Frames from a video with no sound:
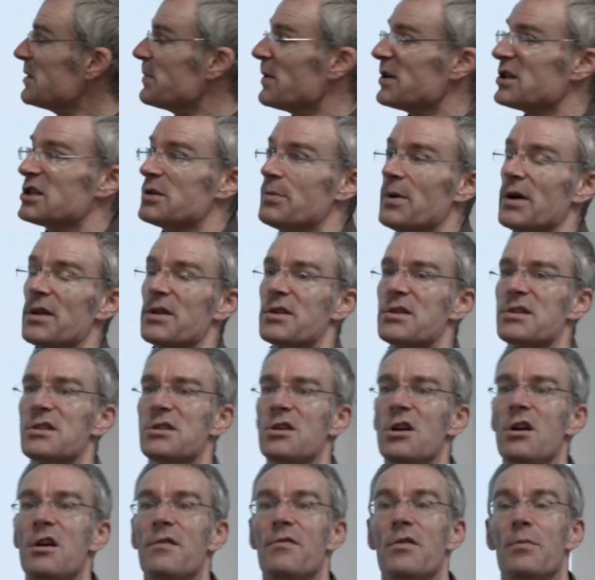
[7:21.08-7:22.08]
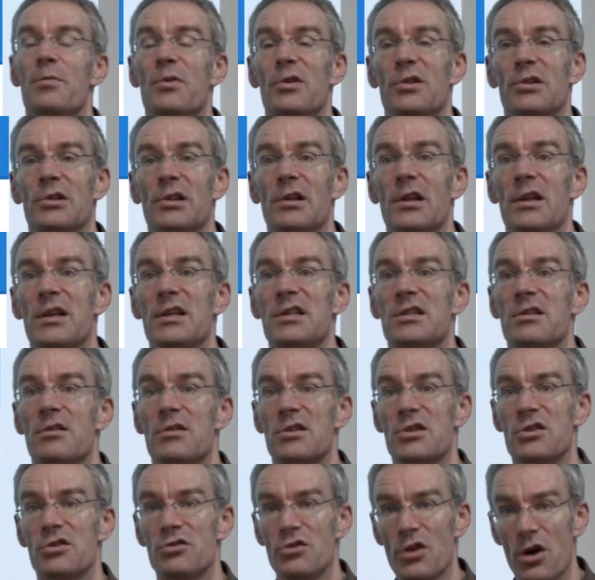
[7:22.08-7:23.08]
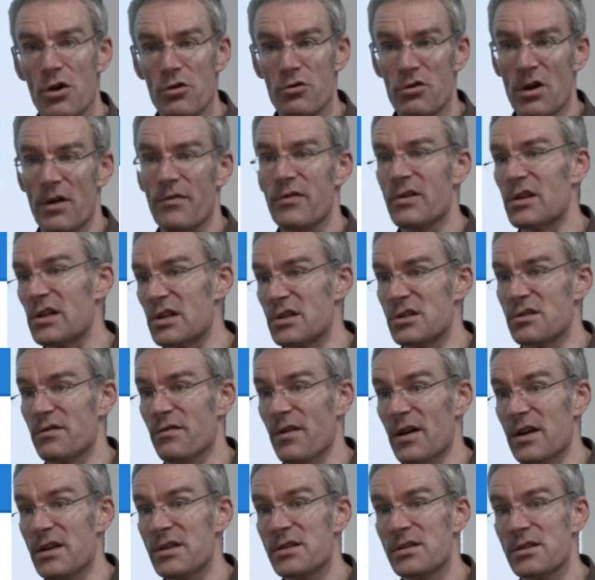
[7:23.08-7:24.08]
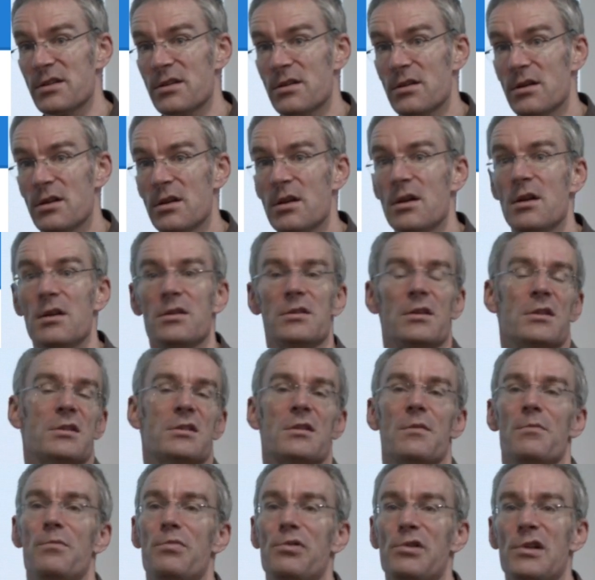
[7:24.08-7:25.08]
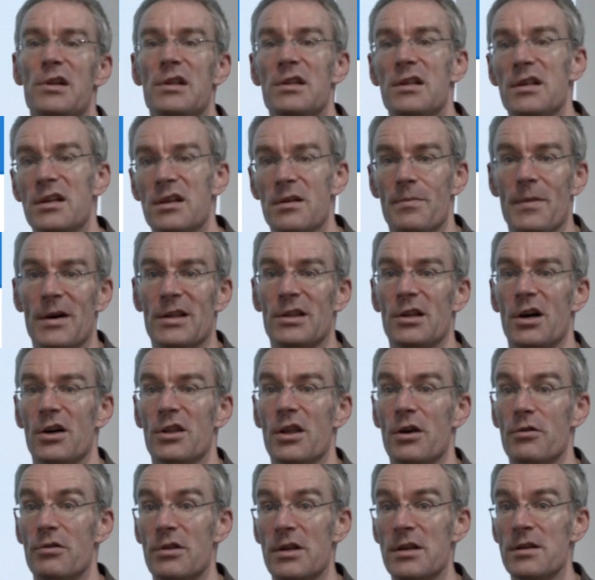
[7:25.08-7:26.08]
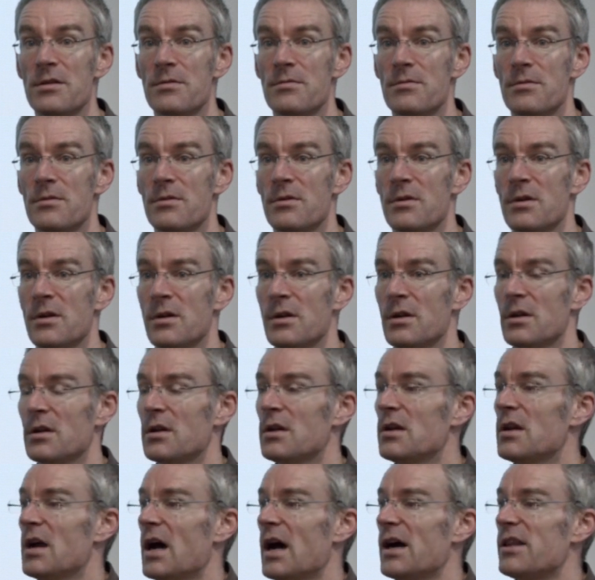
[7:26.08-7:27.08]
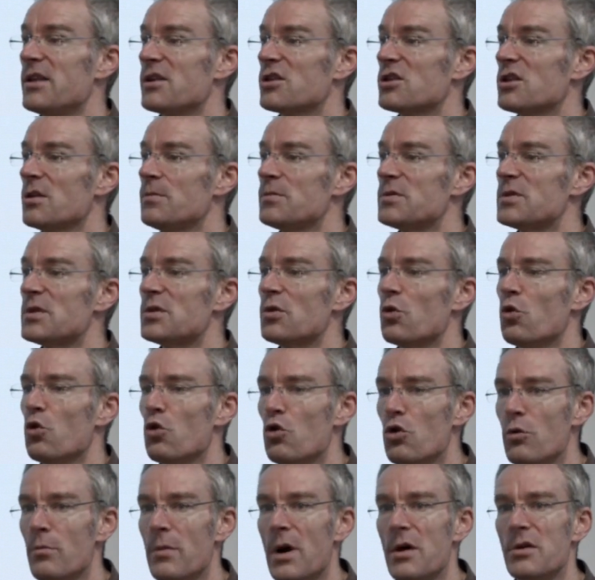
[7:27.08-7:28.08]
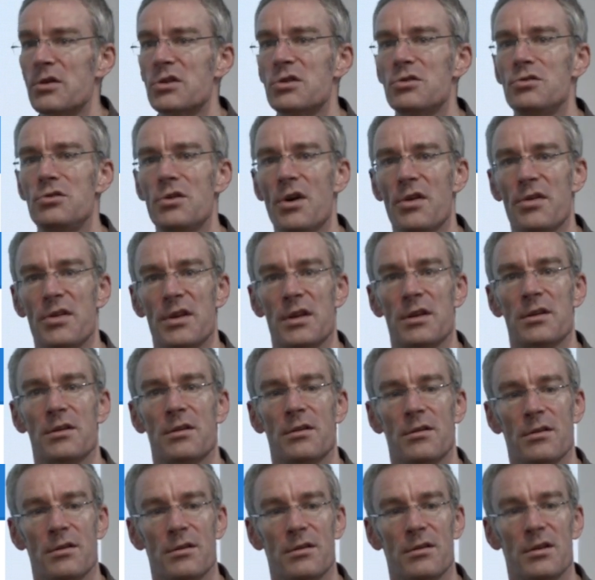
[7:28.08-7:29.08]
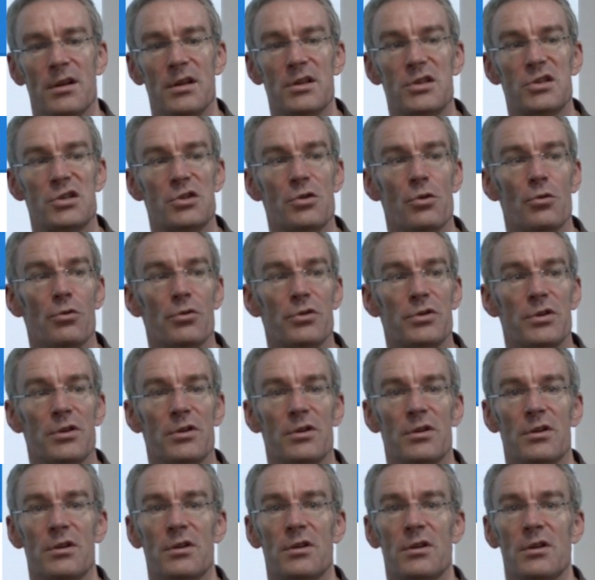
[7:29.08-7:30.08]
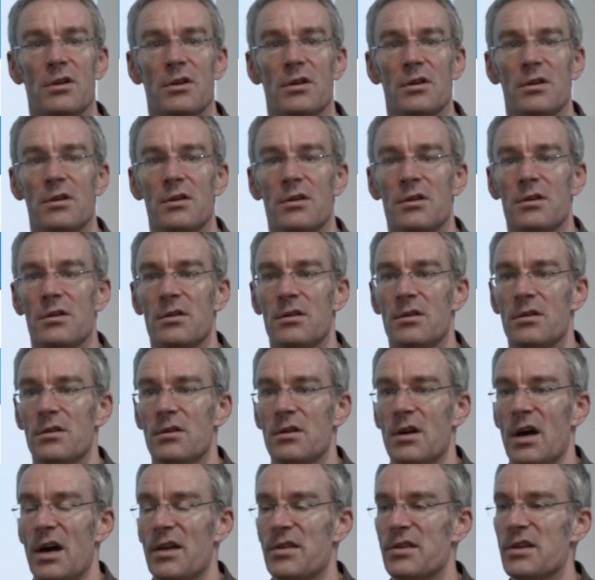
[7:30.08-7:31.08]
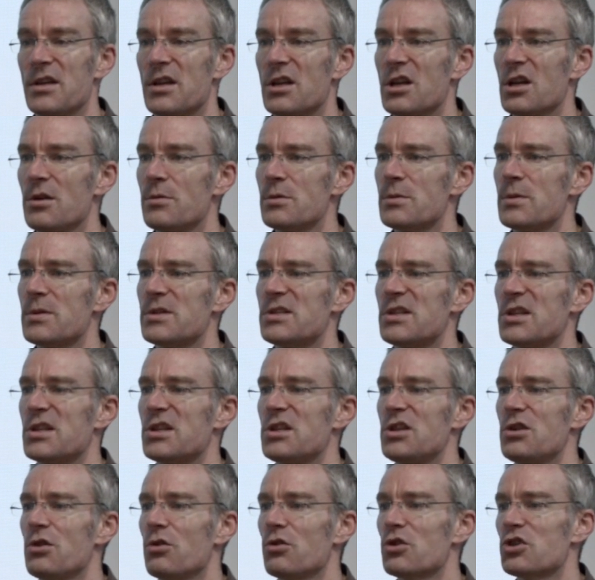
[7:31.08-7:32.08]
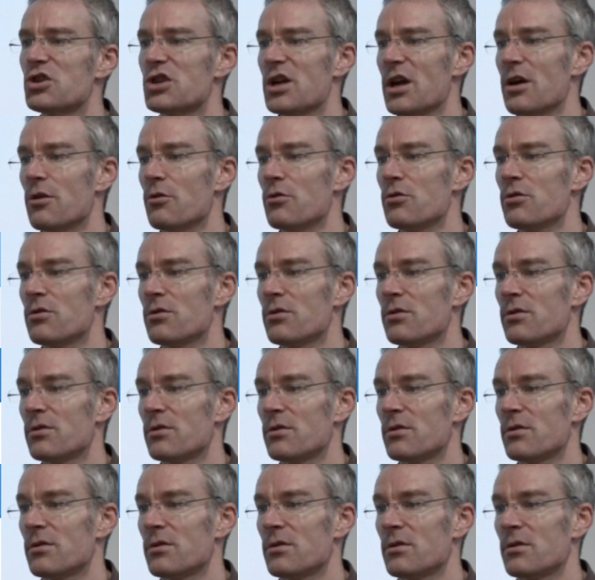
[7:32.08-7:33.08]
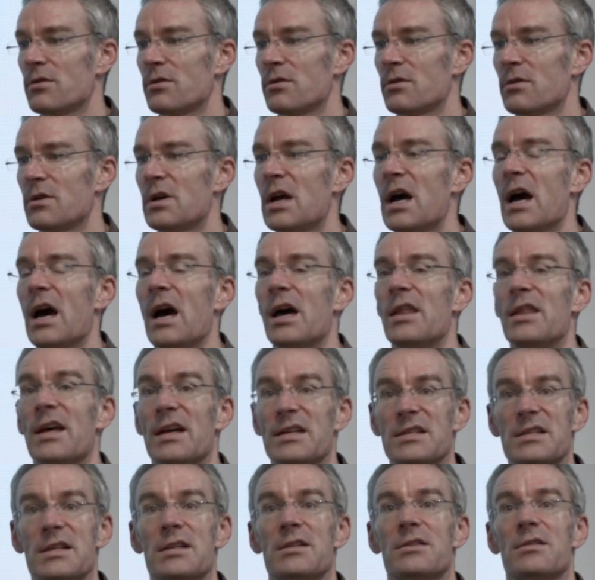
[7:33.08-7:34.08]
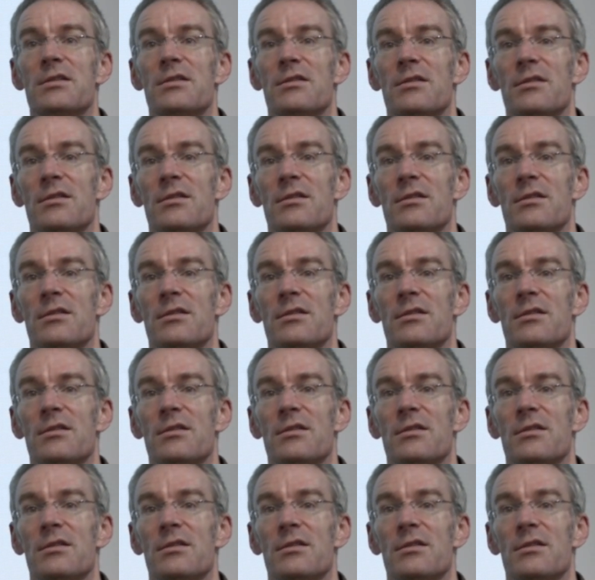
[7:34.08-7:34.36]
special about the server bundle is there's no graphical interface, so it's completely command line only, and it comes with almost nothing installed. I think it comes with secure shell, and that's it.